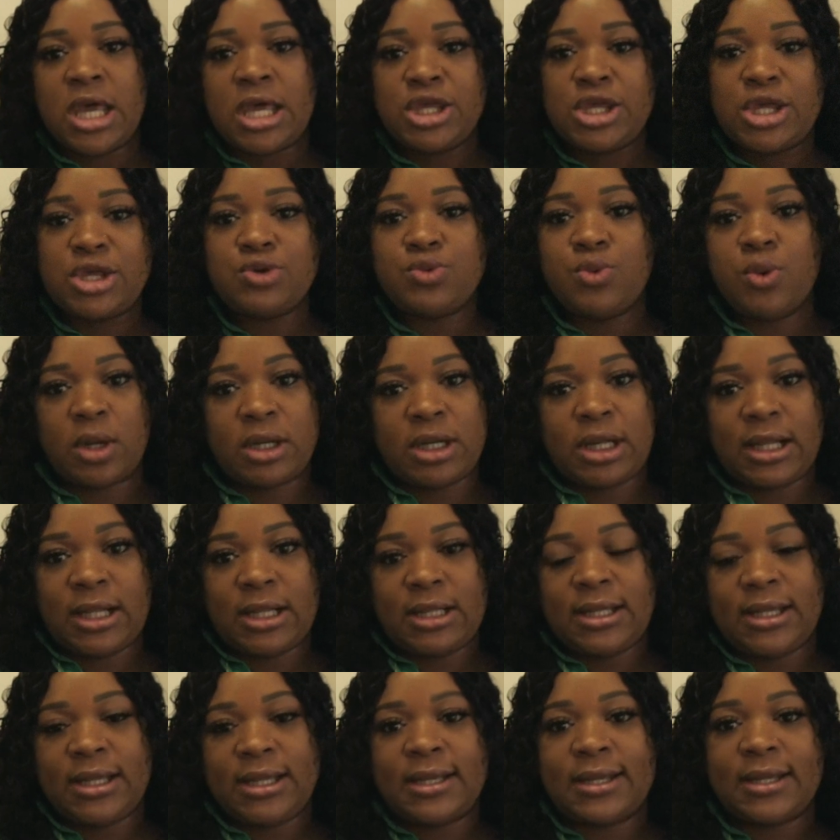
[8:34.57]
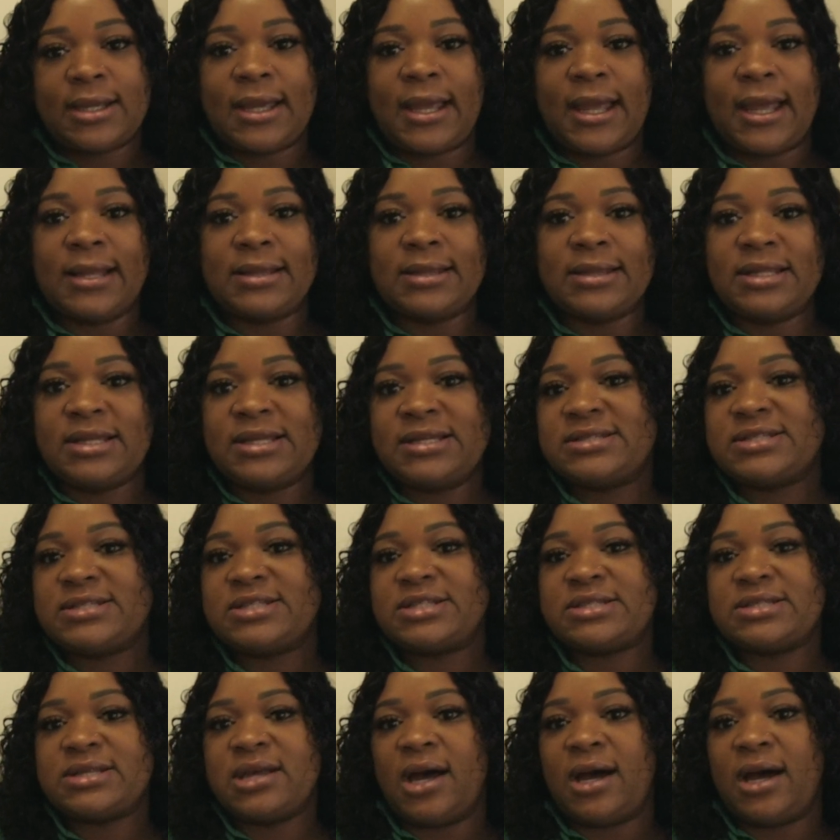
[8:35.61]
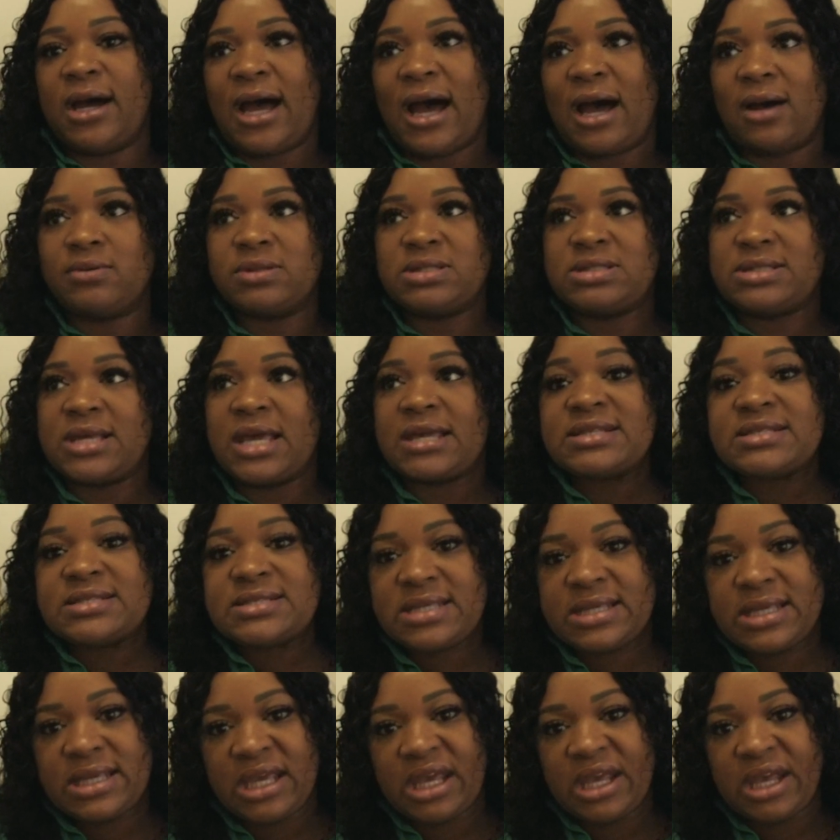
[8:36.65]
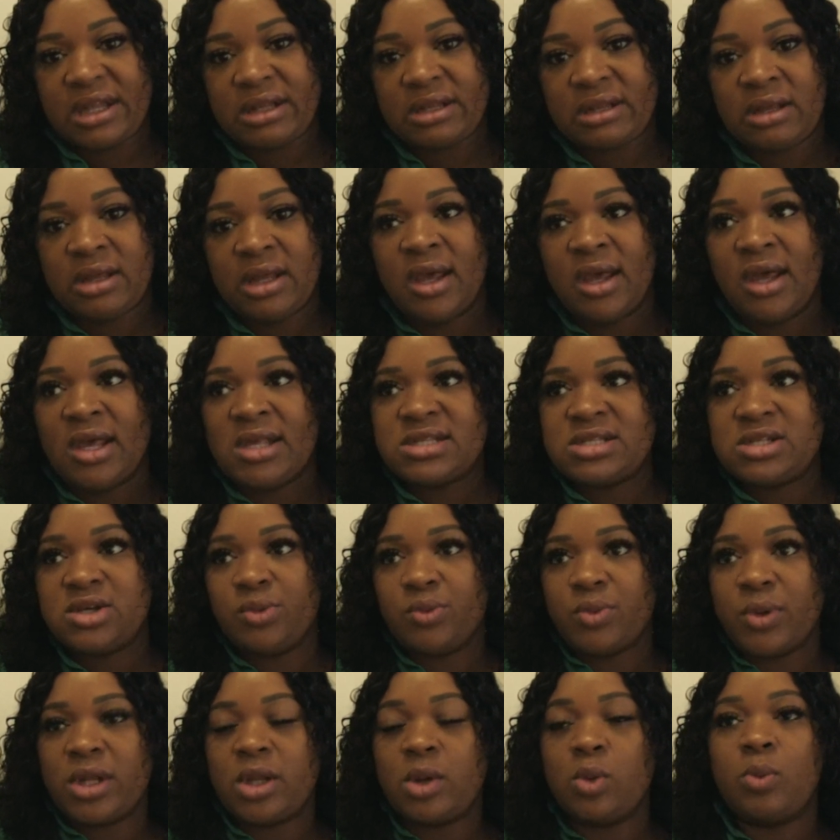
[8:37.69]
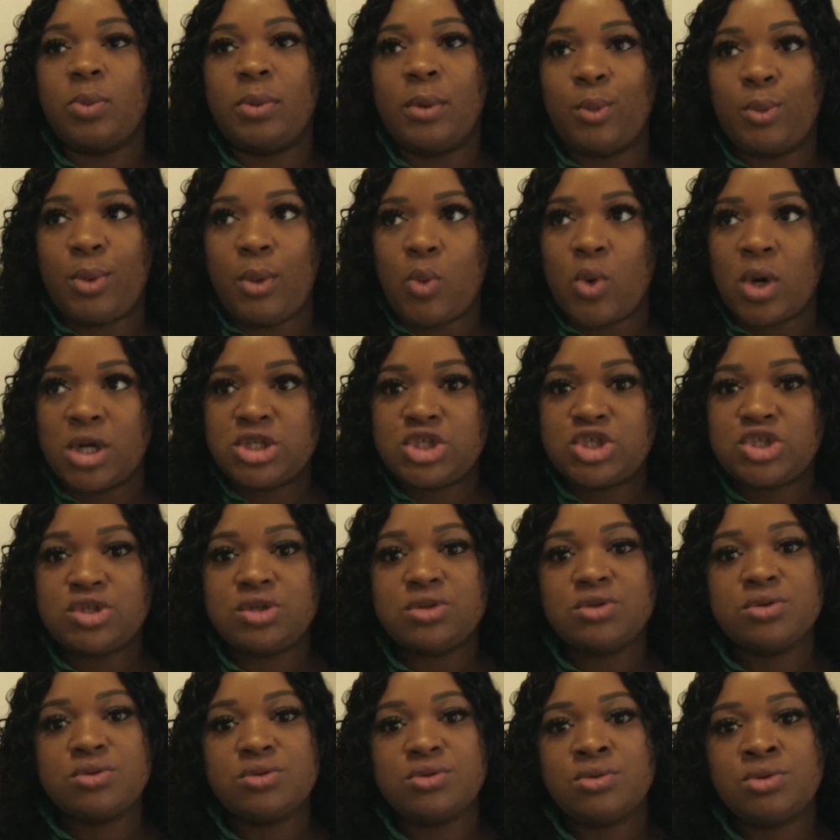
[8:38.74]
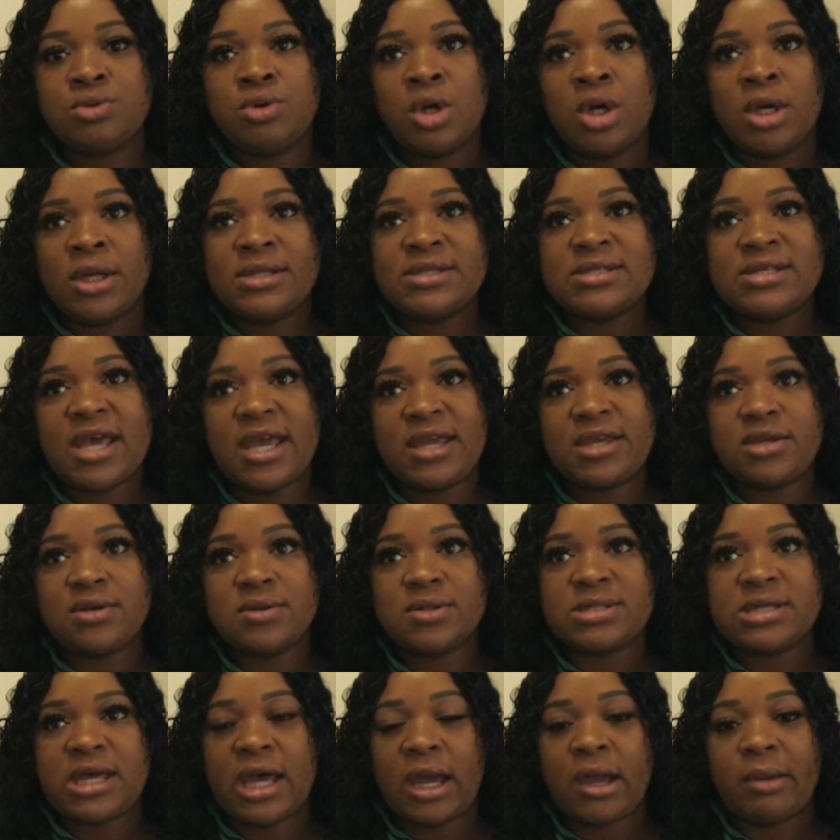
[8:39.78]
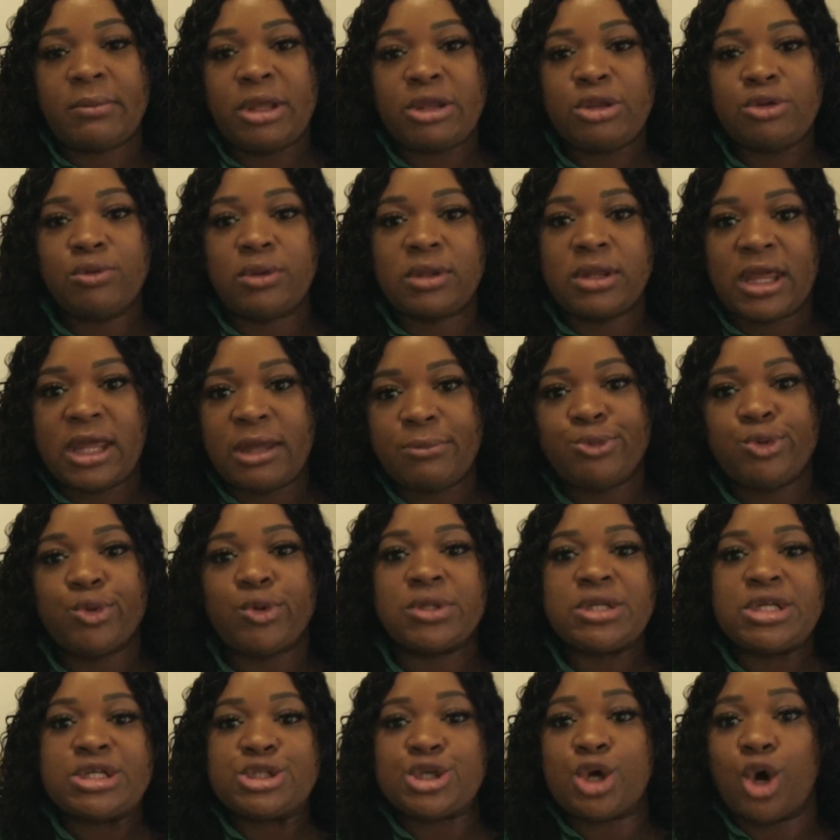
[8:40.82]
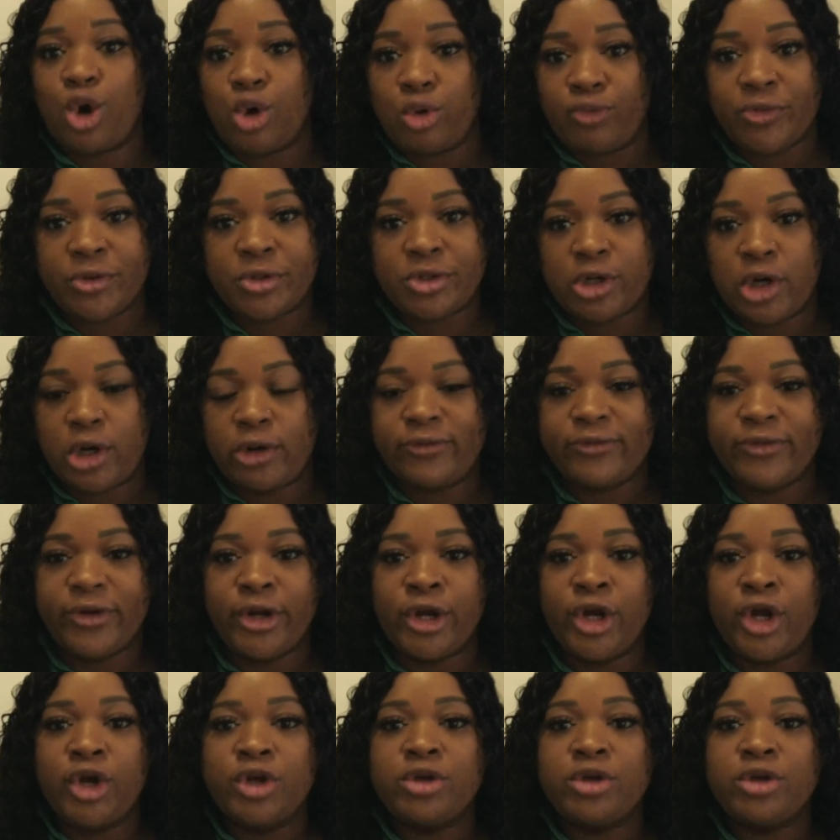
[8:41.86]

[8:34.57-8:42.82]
you want to click at least, I would say 10 to really, but once you take your time and you can keep doing this over and over,